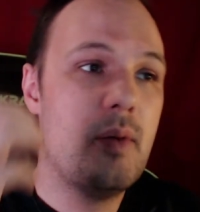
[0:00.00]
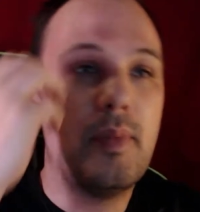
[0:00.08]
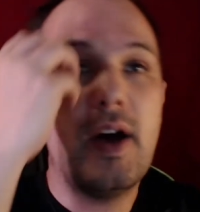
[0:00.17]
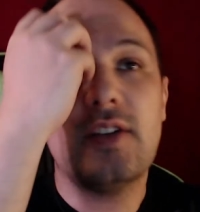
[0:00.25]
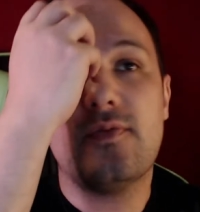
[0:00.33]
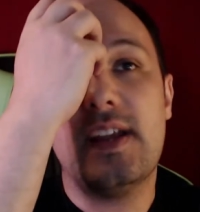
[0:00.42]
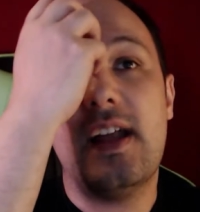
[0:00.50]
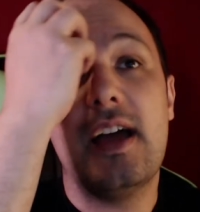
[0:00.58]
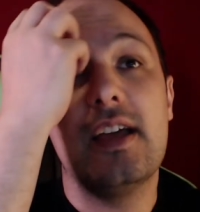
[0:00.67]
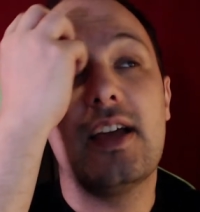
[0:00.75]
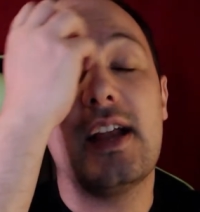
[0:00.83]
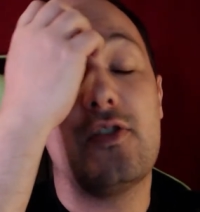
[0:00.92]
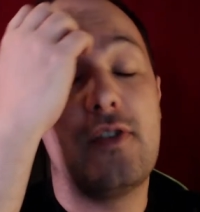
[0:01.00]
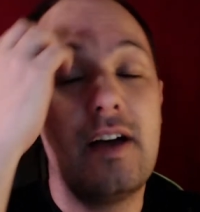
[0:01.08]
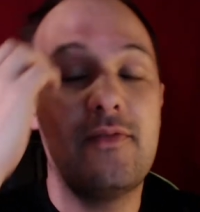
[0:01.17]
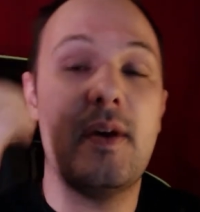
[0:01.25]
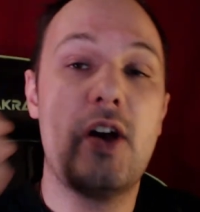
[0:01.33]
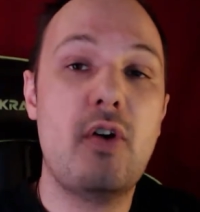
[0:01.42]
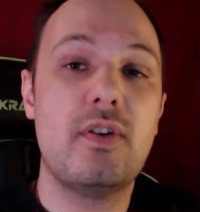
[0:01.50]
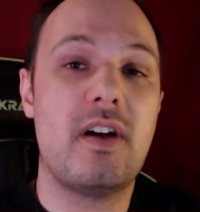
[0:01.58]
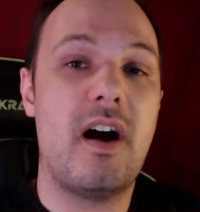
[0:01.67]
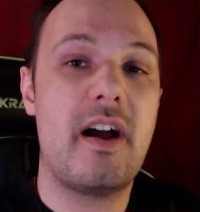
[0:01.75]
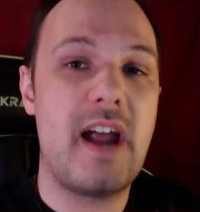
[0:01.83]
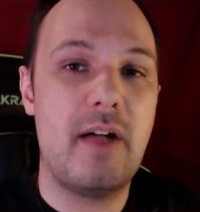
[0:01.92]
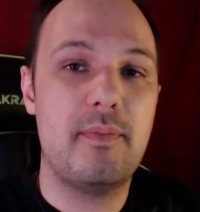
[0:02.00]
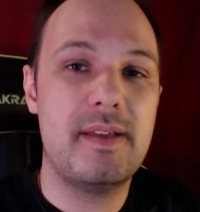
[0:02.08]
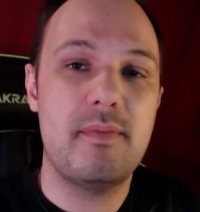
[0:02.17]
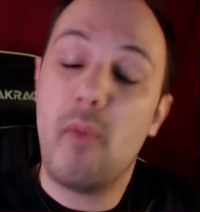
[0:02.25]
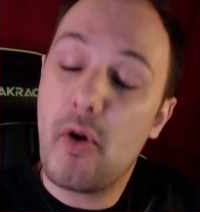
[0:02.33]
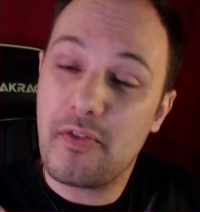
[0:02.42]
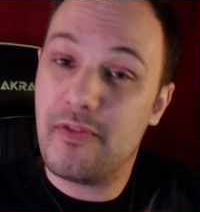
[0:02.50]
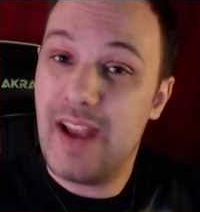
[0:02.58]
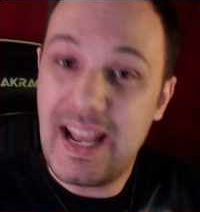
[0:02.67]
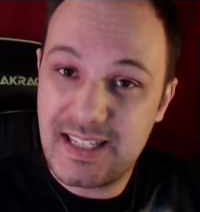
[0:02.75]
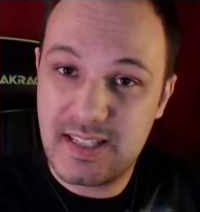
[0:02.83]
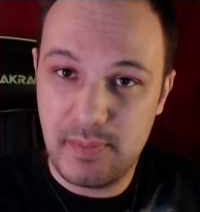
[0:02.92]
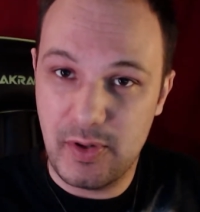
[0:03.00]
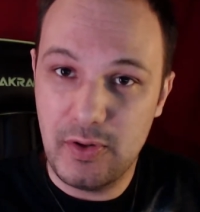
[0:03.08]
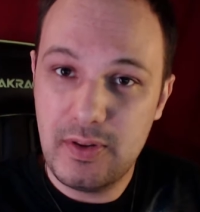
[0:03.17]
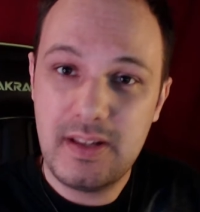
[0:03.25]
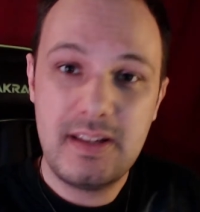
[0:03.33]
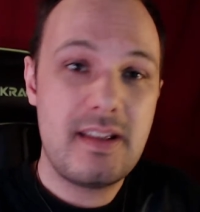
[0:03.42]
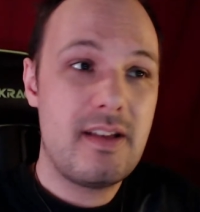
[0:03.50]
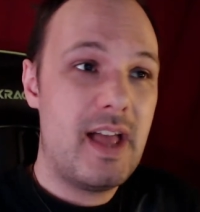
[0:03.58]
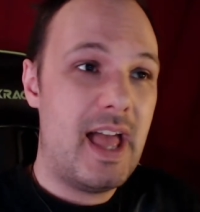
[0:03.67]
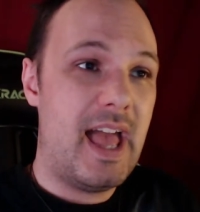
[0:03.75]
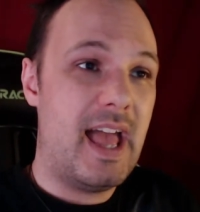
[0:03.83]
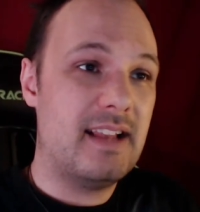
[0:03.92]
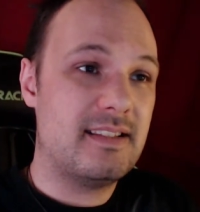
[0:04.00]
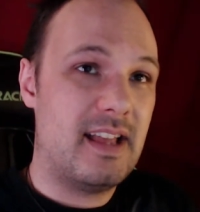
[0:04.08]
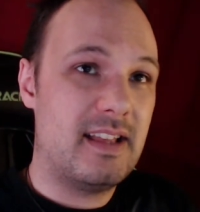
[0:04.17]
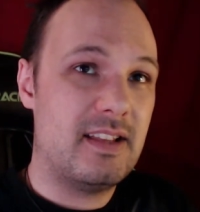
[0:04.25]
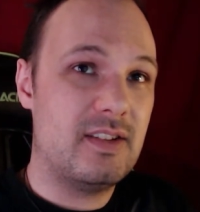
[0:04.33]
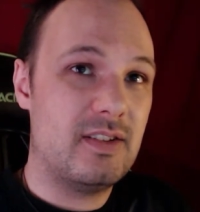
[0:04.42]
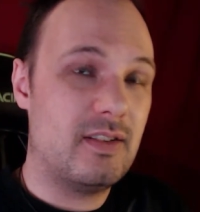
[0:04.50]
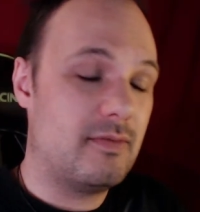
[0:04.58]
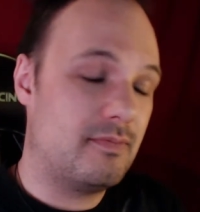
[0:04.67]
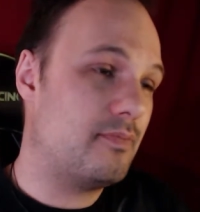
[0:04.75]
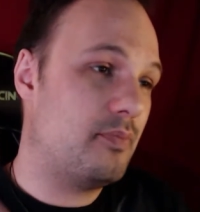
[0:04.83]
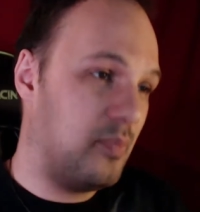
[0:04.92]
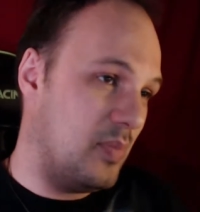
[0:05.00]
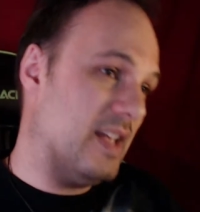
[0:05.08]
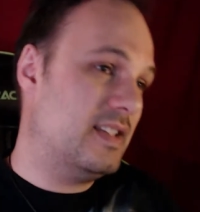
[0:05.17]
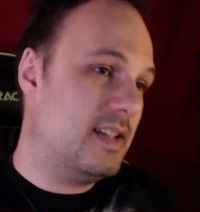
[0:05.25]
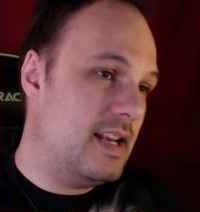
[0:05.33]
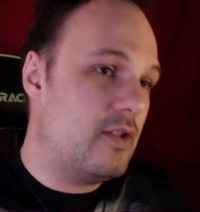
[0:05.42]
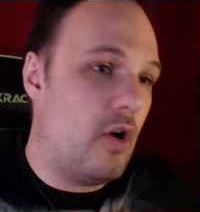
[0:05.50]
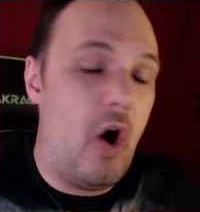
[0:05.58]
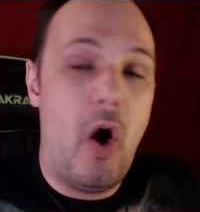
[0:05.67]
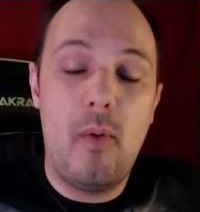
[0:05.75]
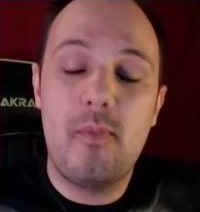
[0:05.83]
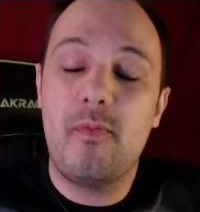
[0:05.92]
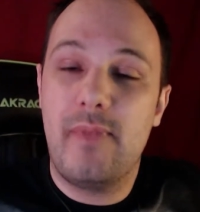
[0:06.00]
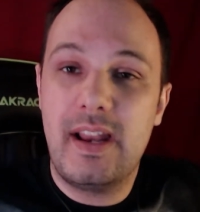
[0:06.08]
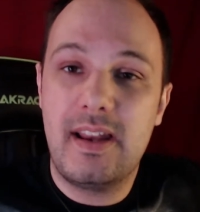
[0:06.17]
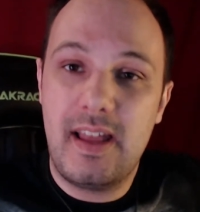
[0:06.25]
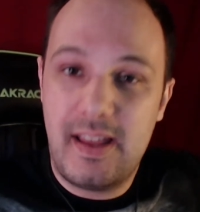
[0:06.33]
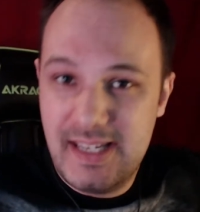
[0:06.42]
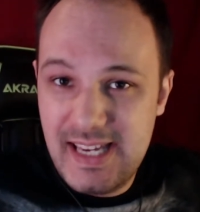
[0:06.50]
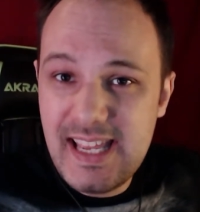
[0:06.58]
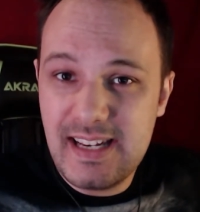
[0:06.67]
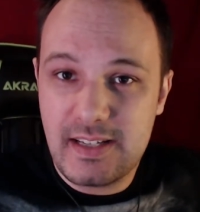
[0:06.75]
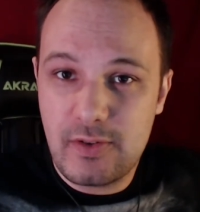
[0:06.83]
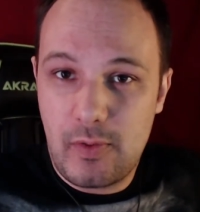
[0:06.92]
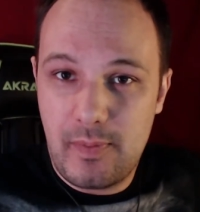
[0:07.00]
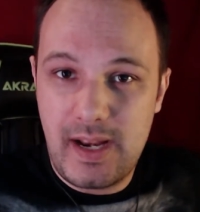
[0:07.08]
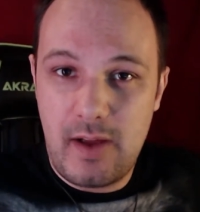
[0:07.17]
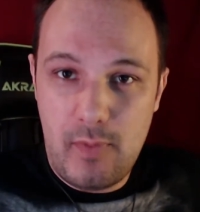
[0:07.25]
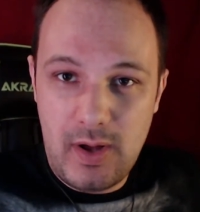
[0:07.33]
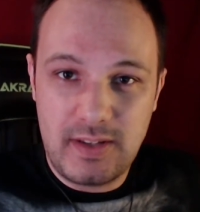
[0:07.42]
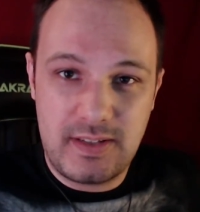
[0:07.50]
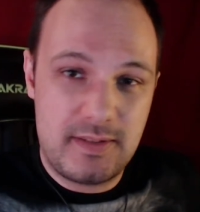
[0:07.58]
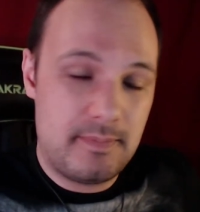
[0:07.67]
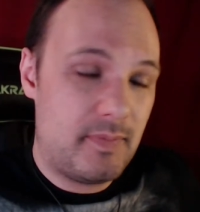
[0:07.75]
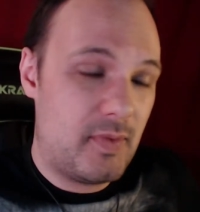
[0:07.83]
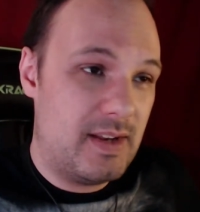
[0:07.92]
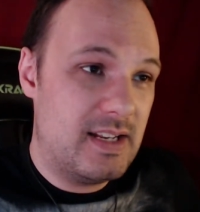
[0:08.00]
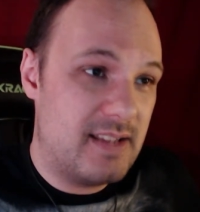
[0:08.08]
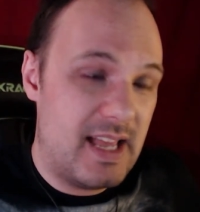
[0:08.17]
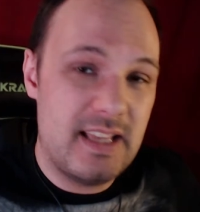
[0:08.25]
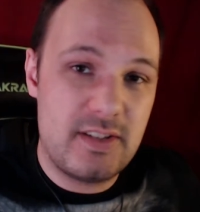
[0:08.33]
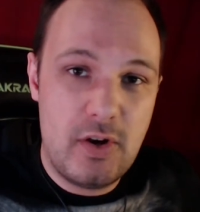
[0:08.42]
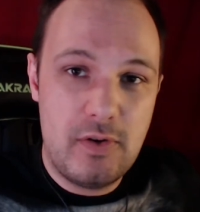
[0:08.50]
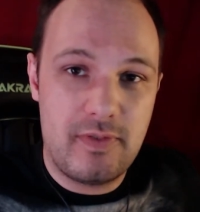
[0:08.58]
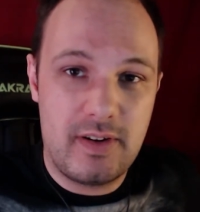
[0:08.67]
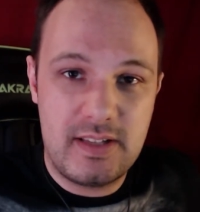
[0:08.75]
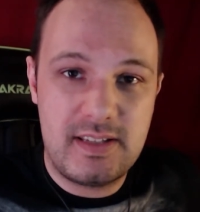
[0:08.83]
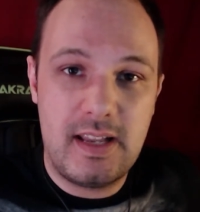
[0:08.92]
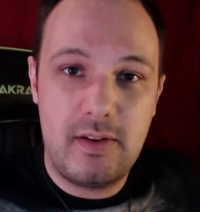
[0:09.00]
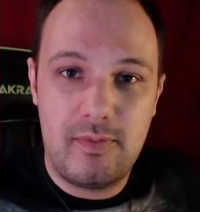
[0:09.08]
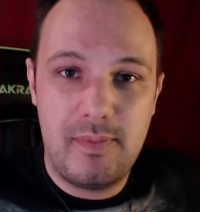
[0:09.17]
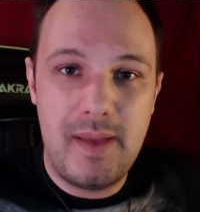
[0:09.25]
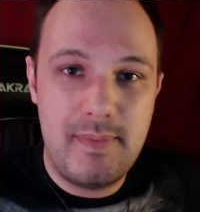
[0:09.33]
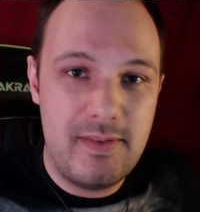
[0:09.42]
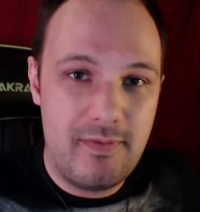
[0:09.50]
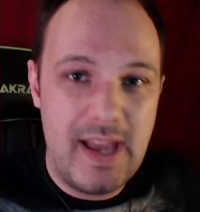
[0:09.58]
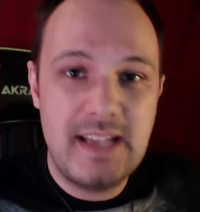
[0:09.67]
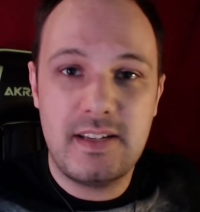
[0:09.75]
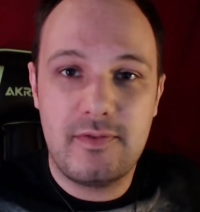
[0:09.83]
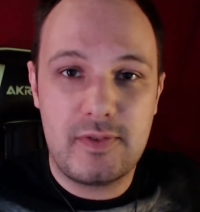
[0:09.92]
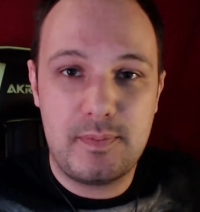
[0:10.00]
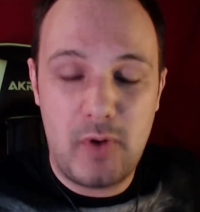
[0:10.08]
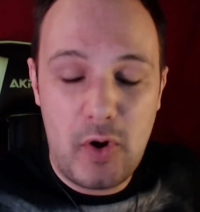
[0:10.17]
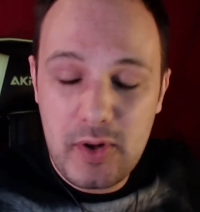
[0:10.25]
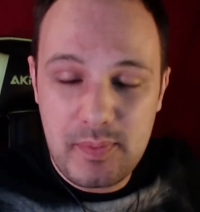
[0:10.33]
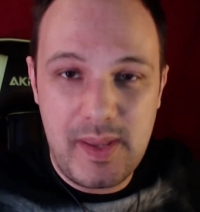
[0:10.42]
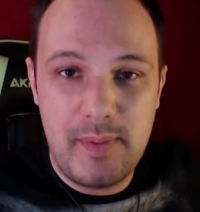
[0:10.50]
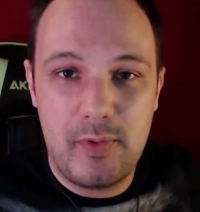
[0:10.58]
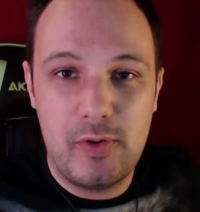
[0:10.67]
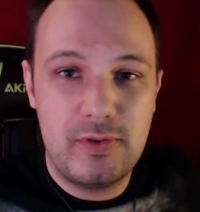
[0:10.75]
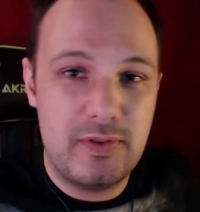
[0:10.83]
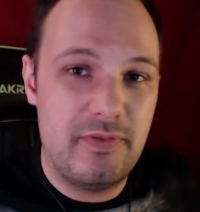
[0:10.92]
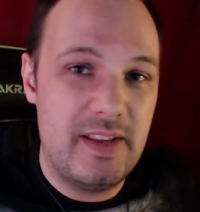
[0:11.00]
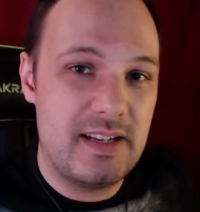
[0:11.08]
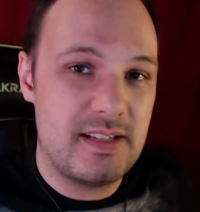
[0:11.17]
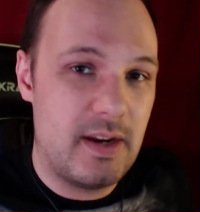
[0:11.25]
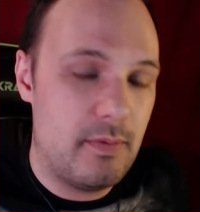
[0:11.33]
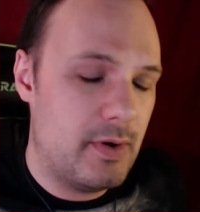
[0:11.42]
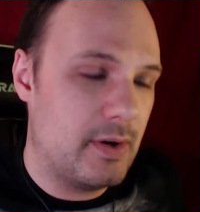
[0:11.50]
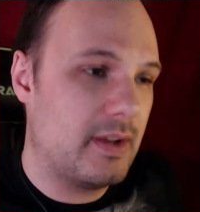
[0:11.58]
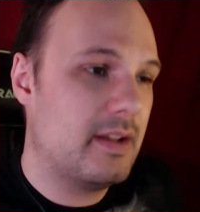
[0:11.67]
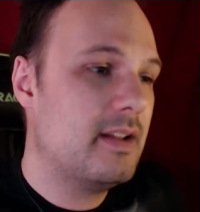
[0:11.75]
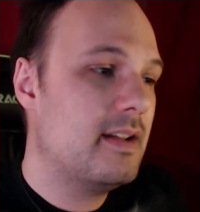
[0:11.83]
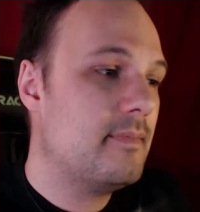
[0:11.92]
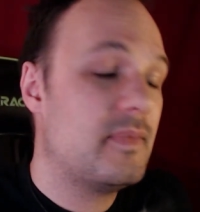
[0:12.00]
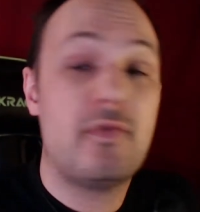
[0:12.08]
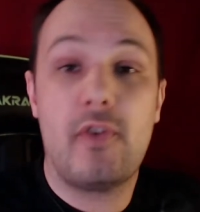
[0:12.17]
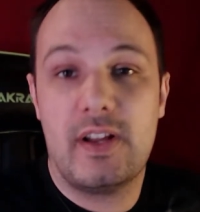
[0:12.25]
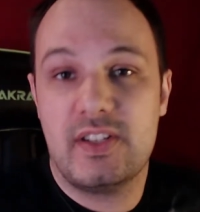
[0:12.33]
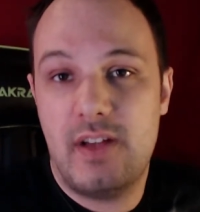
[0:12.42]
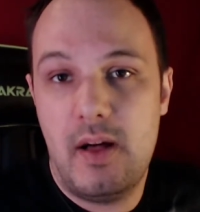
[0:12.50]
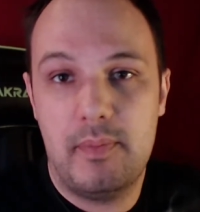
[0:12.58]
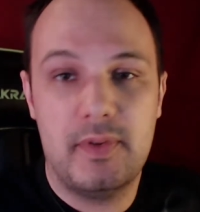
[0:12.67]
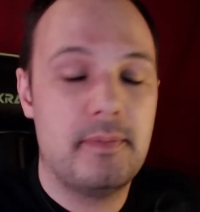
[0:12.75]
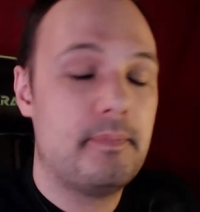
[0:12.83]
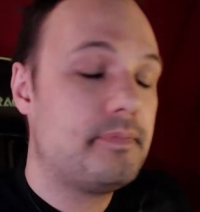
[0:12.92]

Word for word: But when I can drive my own car, I'll be more flexible, and I can basically go home when needed or when I want, when the day is over, instead of maybe waiting for other people to finish their work, for example.